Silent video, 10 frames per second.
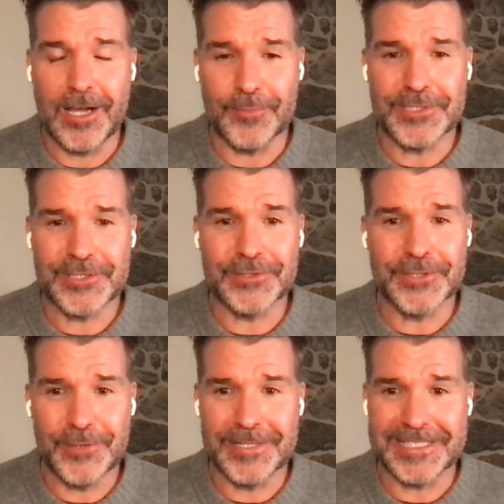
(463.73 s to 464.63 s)
Which you'll
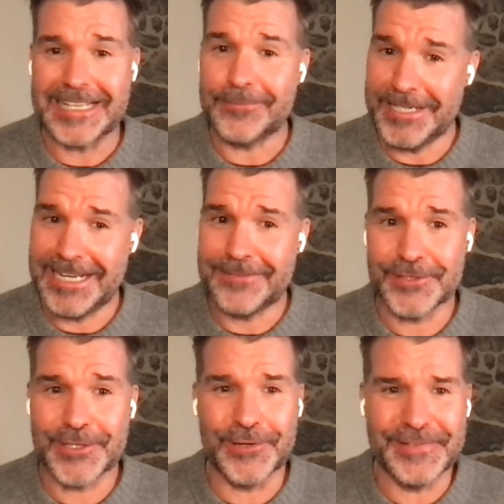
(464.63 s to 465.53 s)
know is right after
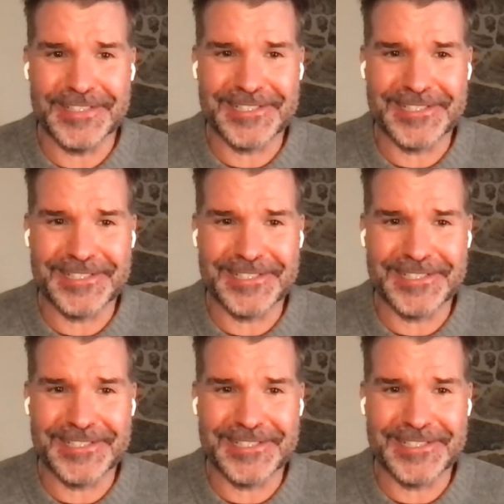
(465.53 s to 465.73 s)
COVID